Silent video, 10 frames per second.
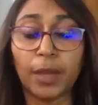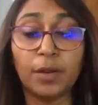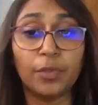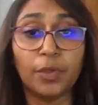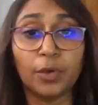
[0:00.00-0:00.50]

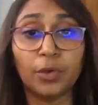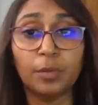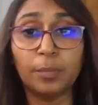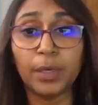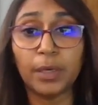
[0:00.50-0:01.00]
another could
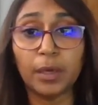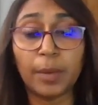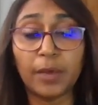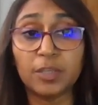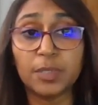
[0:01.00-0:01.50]
be
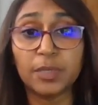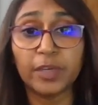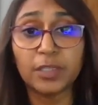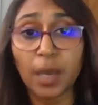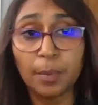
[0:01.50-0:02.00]
about the
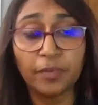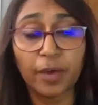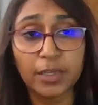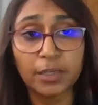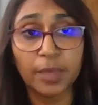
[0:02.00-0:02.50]
specific type of
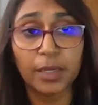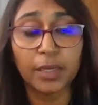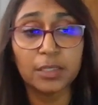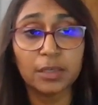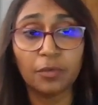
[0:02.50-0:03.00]
item that it
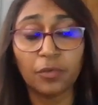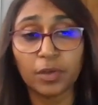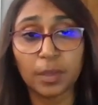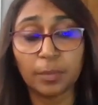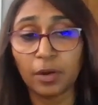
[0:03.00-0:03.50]
is. So, for
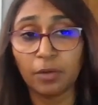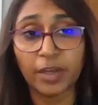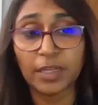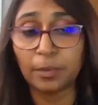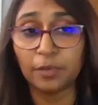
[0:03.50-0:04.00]
example, a
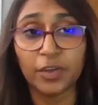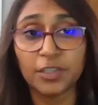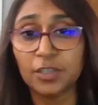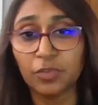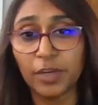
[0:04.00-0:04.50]
red apple
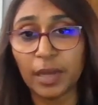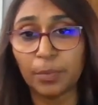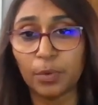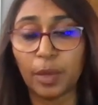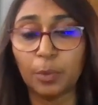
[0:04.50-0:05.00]
versus a green
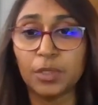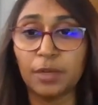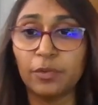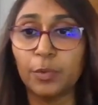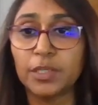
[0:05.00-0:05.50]
apple, that would
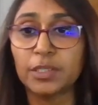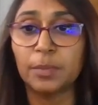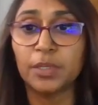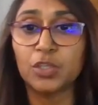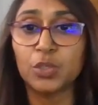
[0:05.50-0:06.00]
influence
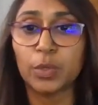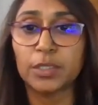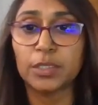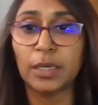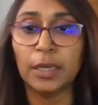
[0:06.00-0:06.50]
somebody's
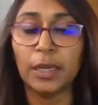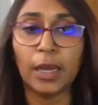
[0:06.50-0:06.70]
choice.